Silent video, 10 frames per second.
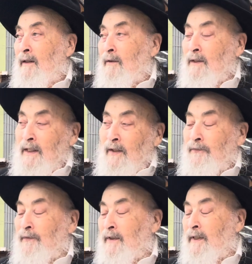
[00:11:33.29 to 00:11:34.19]
Because
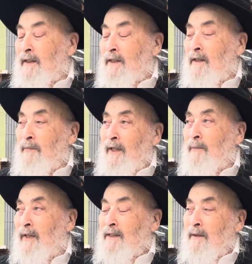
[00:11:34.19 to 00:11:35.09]
if there's going to be a
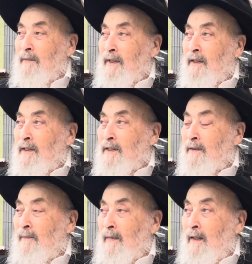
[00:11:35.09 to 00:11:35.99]
Beis HaMikdash,
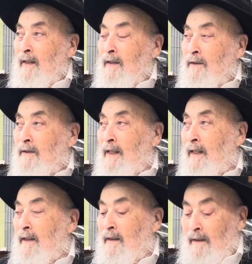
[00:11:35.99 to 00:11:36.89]
so
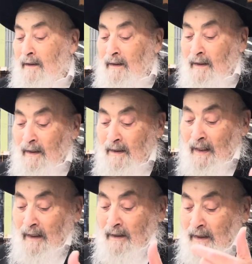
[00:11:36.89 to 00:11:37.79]
then you
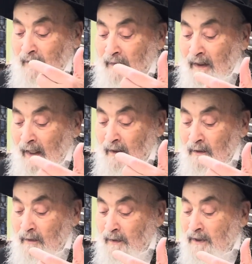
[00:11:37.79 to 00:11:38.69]
say
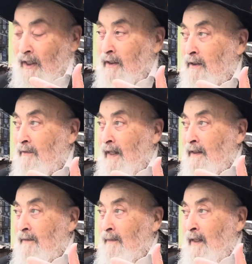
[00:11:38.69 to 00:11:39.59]
v'aleinu b'seicha,
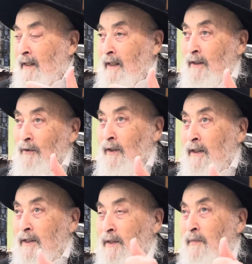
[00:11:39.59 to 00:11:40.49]
right? In
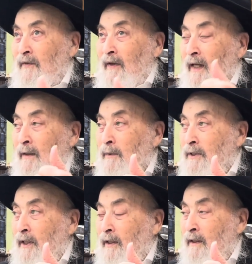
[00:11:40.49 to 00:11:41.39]
order it should be v'aleinu
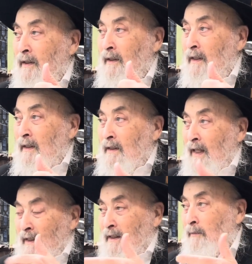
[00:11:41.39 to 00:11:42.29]
b'seicha, there
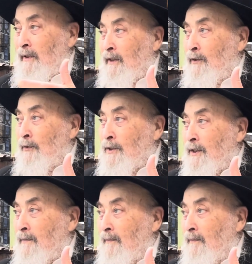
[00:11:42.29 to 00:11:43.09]
has to be kedusha.